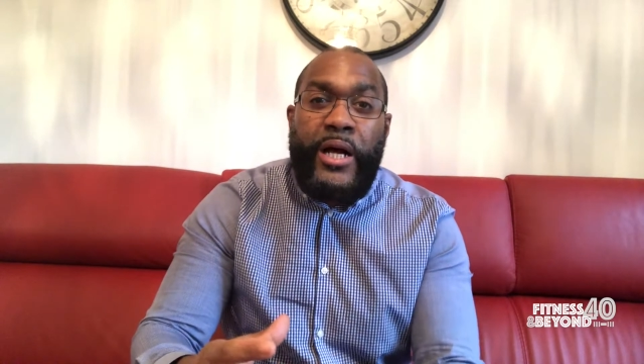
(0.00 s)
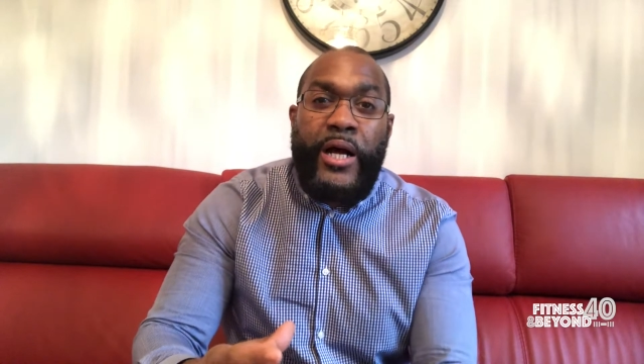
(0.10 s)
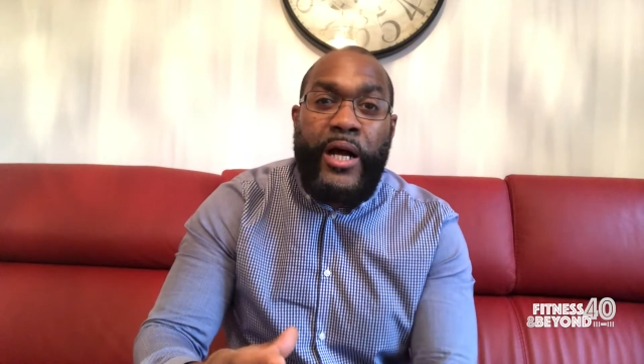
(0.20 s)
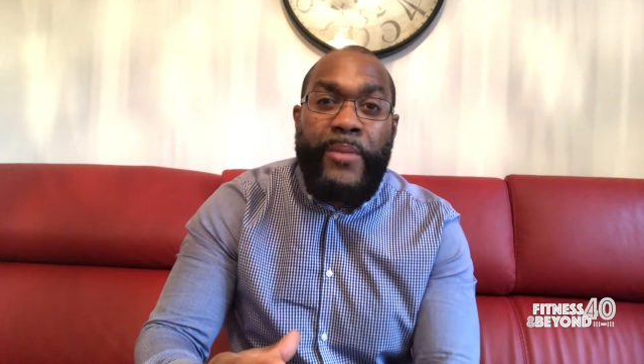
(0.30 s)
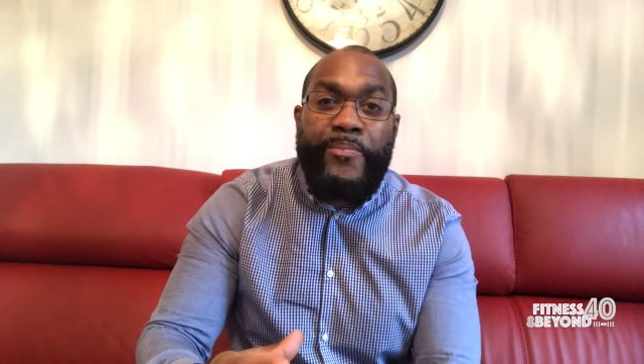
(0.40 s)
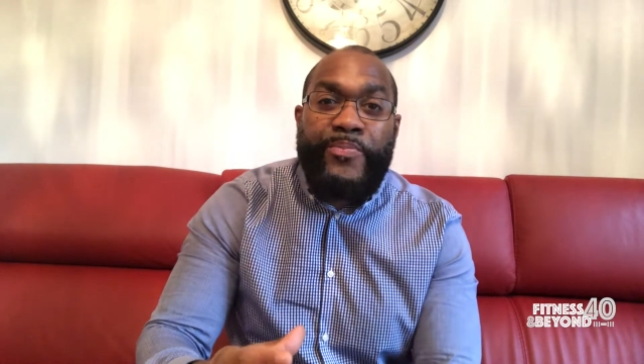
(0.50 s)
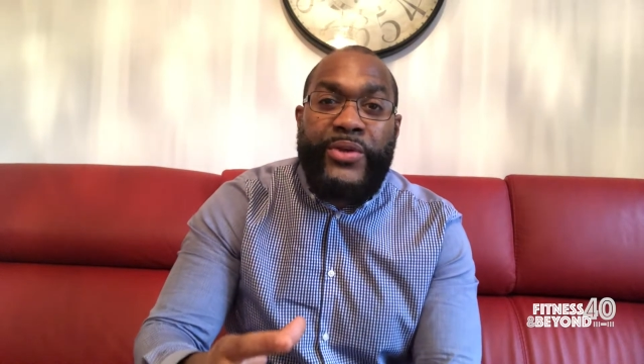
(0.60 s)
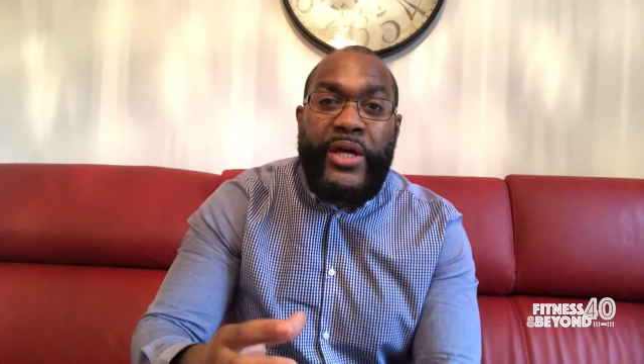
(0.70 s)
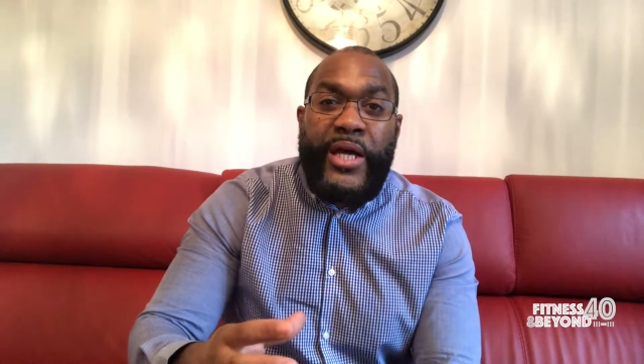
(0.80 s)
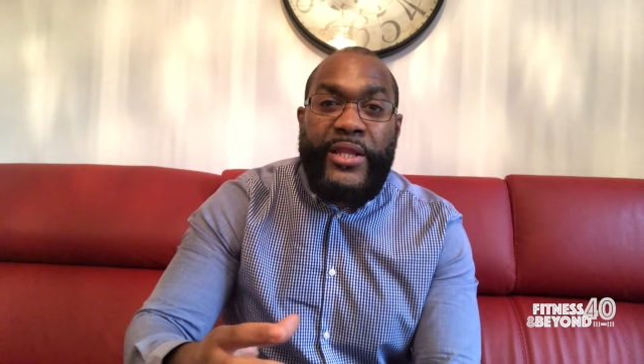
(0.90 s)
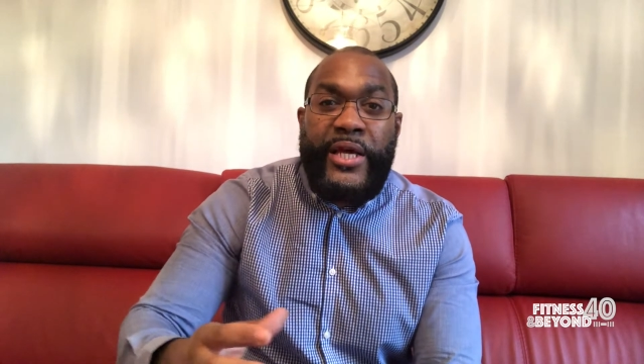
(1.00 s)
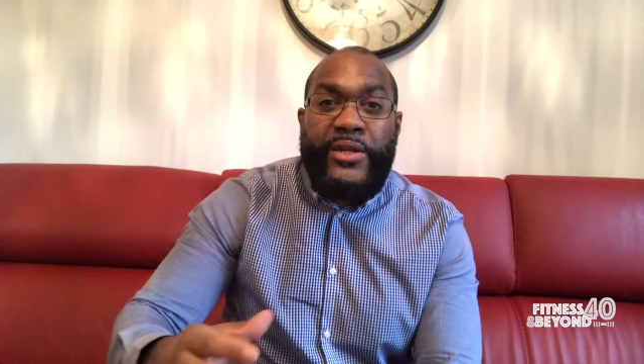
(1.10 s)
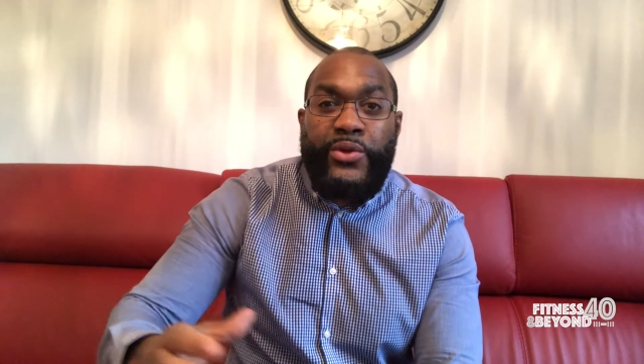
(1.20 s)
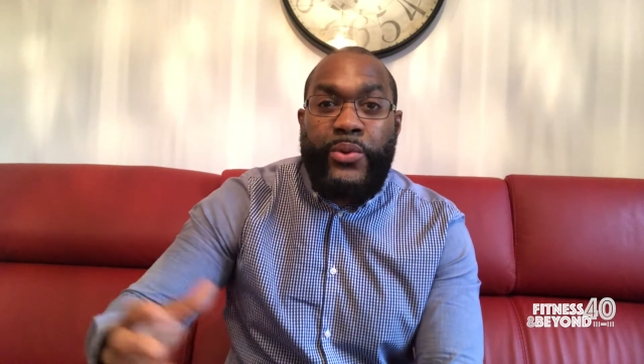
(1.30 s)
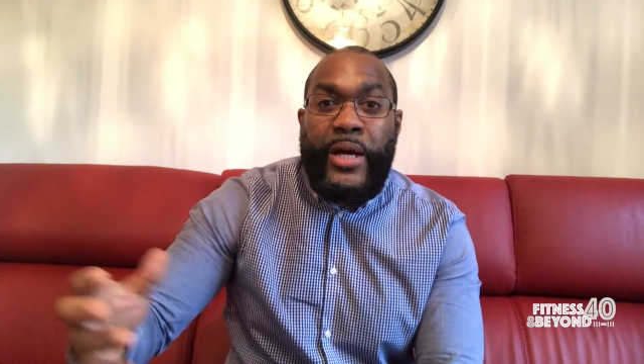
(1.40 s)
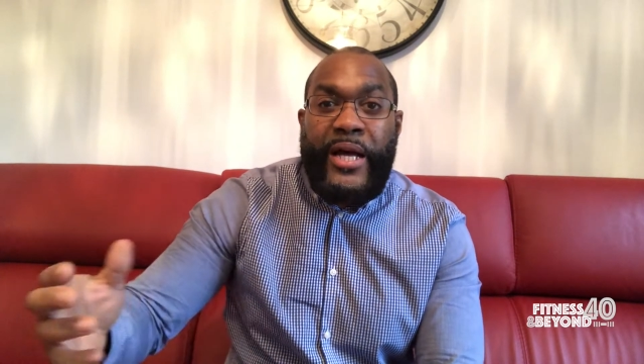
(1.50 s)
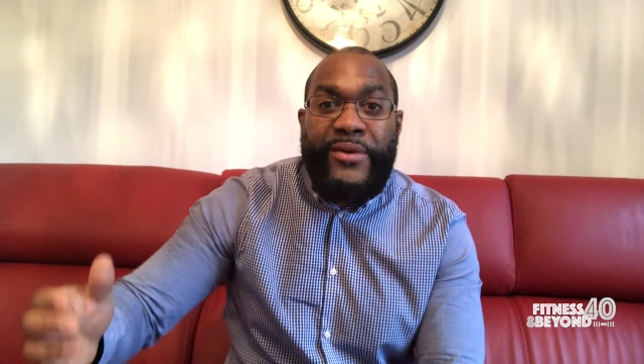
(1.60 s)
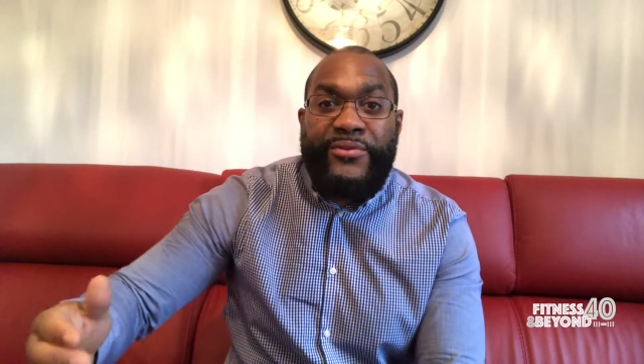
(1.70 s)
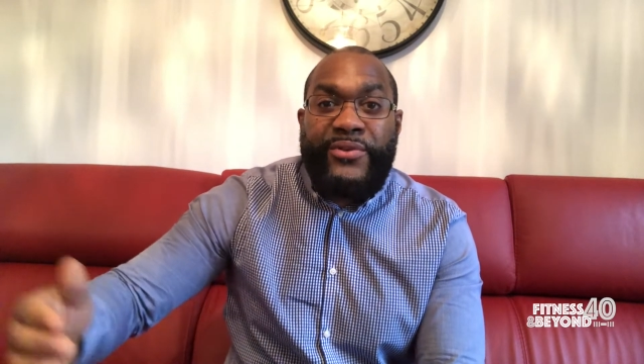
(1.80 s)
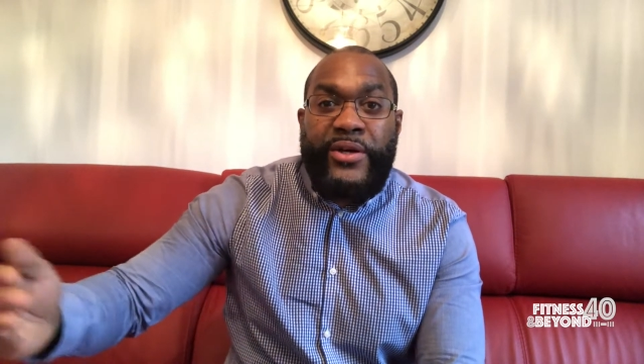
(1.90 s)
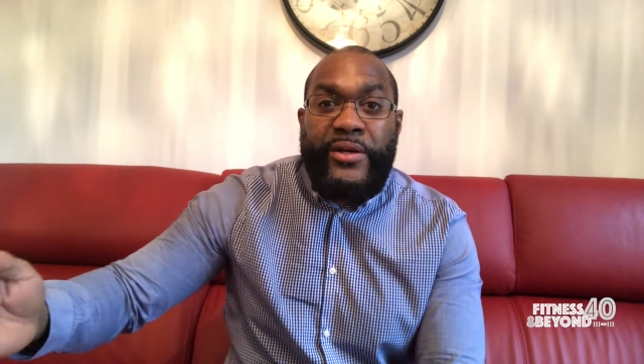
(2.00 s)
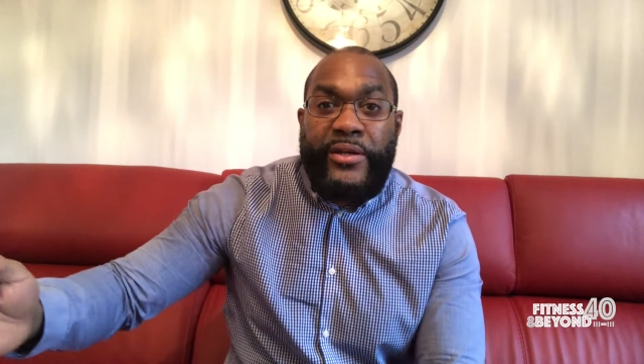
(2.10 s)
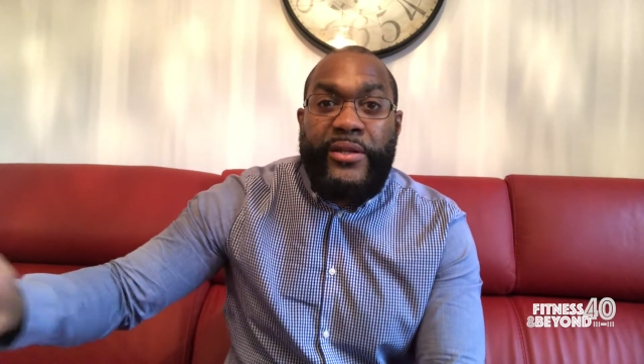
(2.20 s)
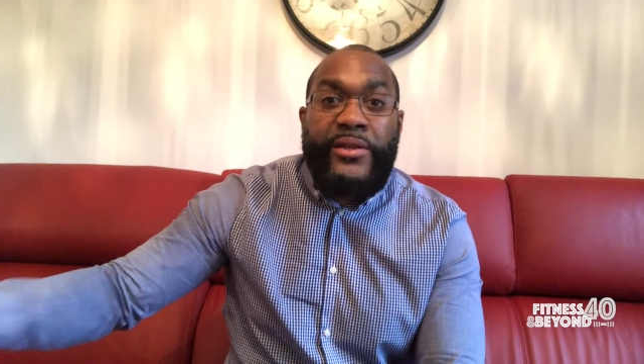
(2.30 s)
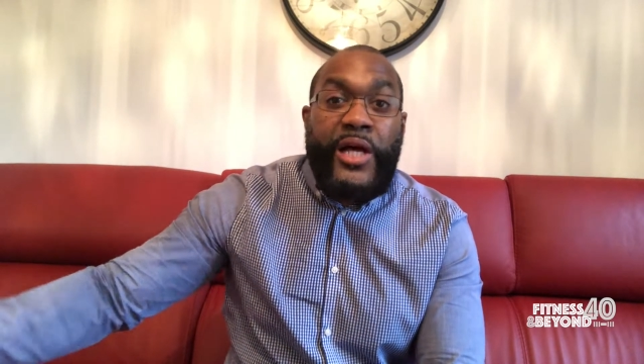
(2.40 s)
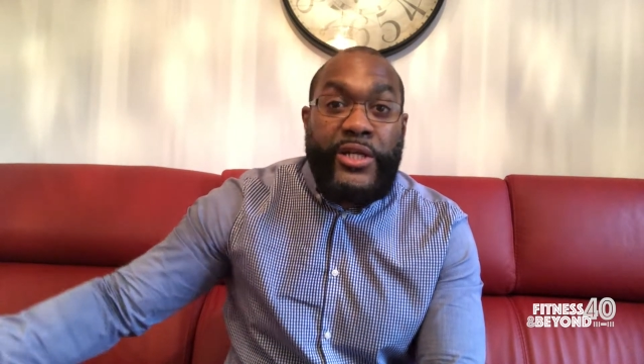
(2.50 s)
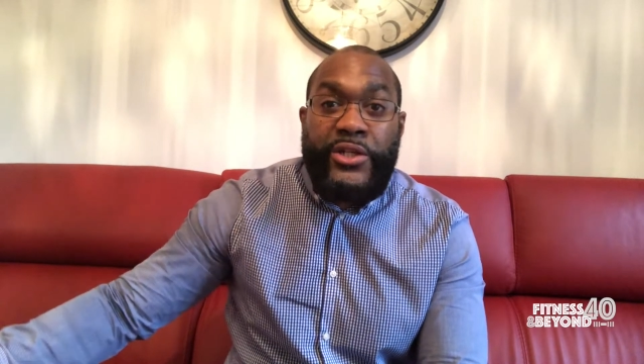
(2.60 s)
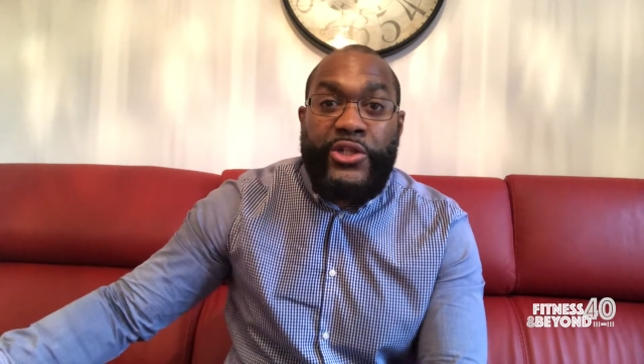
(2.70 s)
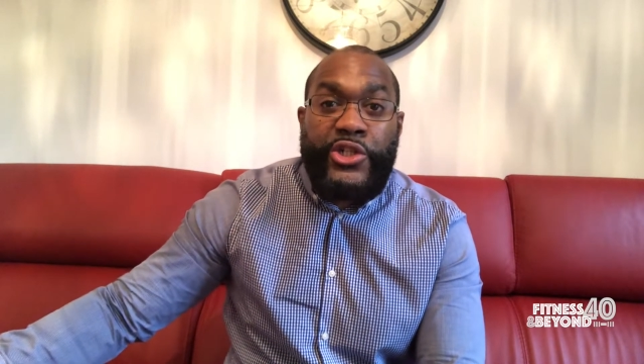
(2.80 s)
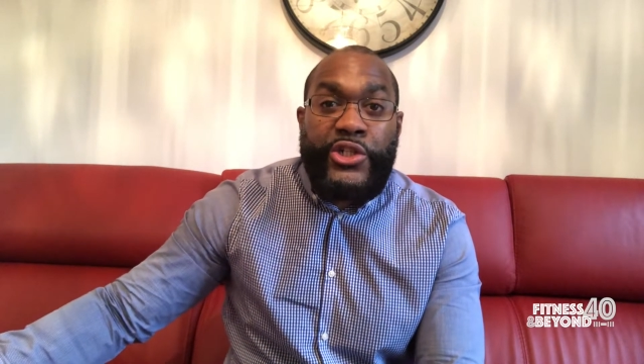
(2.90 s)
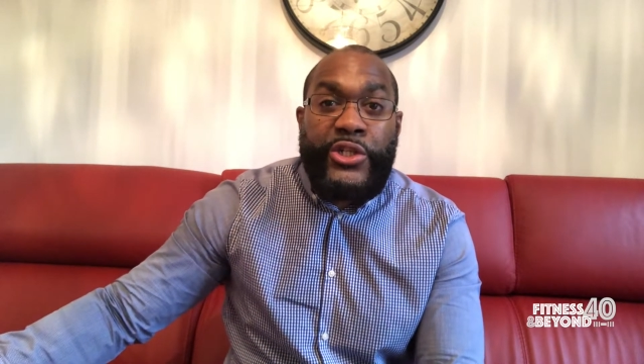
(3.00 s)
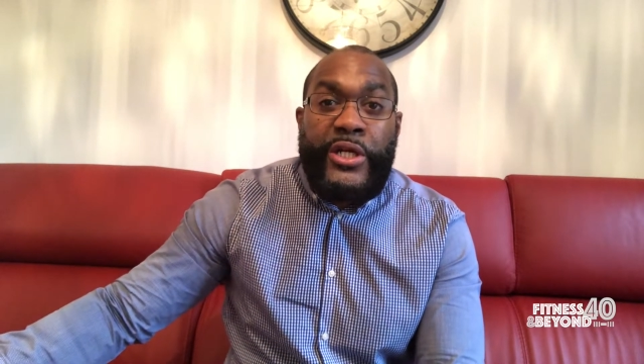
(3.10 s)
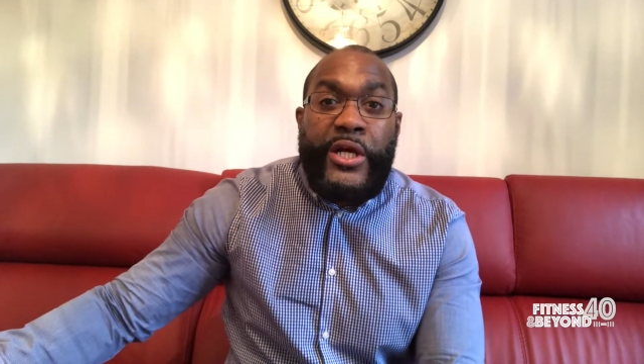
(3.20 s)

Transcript: and then you have lunch,